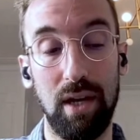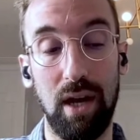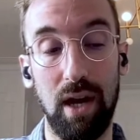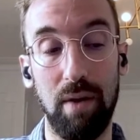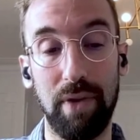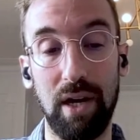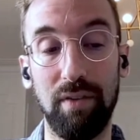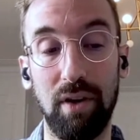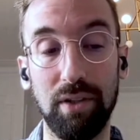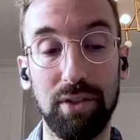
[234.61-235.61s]
but
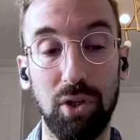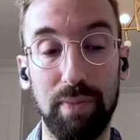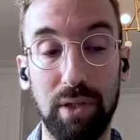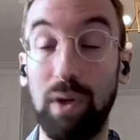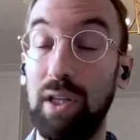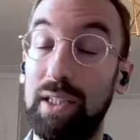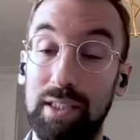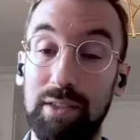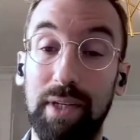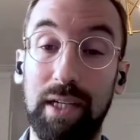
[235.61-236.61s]
have also been willing
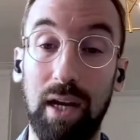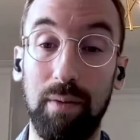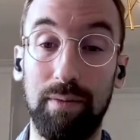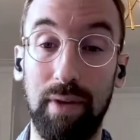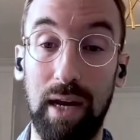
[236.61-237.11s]
to speak up